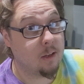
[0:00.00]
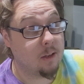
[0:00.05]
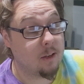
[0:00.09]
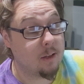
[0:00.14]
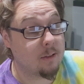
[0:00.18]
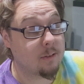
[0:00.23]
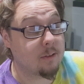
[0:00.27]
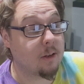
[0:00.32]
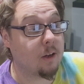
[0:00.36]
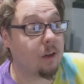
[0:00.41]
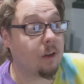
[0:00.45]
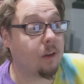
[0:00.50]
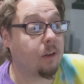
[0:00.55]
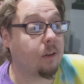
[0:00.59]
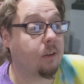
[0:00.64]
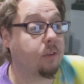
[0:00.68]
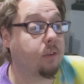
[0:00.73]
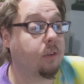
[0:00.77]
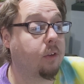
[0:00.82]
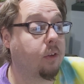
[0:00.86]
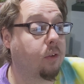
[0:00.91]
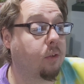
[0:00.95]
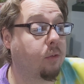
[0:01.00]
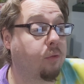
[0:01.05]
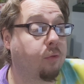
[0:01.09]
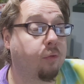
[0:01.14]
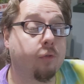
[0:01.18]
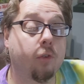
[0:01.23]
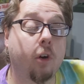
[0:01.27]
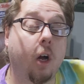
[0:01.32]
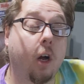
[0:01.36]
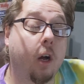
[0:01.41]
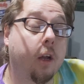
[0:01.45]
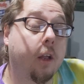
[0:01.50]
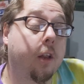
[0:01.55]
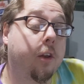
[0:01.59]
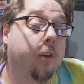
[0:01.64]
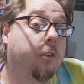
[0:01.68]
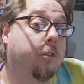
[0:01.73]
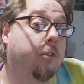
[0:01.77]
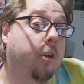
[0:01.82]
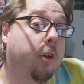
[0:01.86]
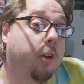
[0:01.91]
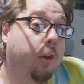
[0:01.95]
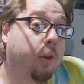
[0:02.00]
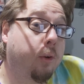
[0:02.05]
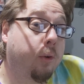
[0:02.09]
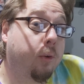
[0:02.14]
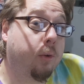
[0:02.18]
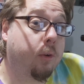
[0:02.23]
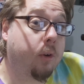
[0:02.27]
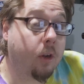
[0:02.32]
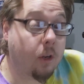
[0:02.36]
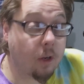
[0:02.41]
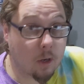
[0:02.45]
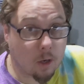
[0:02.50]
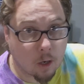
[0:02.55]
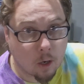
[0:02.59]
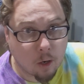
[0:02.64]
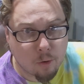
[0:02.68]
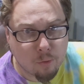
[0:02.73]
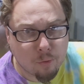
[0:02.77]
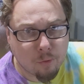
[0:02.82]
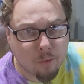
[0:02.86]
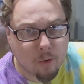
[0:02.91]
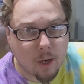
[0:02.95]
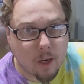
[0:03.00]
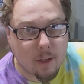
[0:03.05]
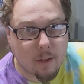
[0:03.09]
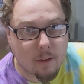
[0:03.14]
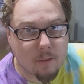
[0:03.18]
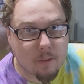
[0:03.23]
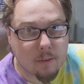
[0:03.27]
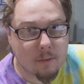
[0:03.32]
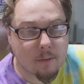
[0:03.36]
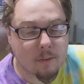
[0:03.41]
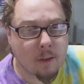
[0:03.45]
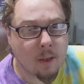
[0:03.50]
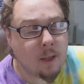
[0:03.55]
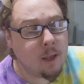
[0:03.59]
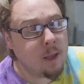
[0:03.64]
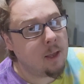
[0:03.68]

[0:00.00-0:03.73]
It's called Frog and Toad Are Friends,